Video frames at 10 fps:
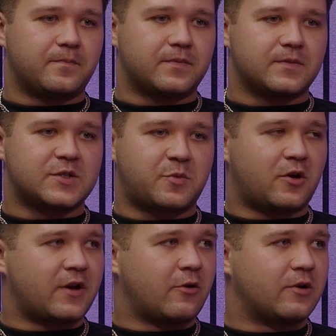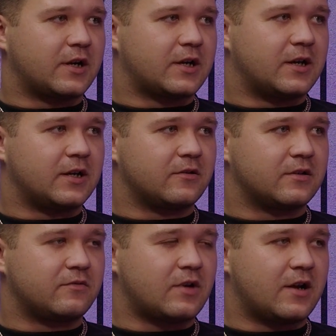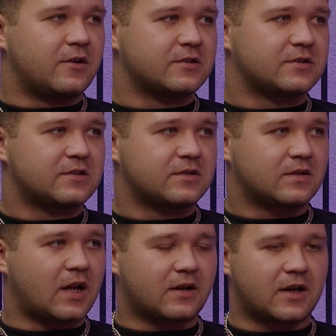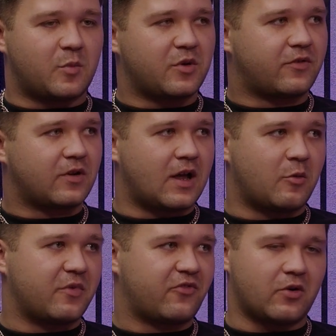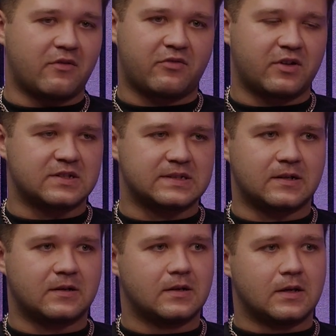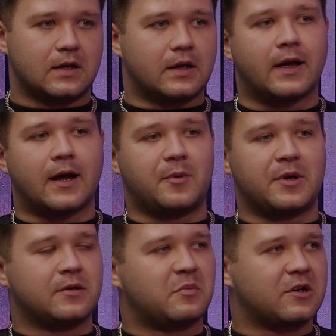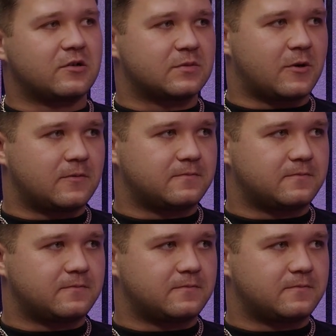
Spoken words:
support network at England and Rhinos that can help me through everything. So I'm in a good spot.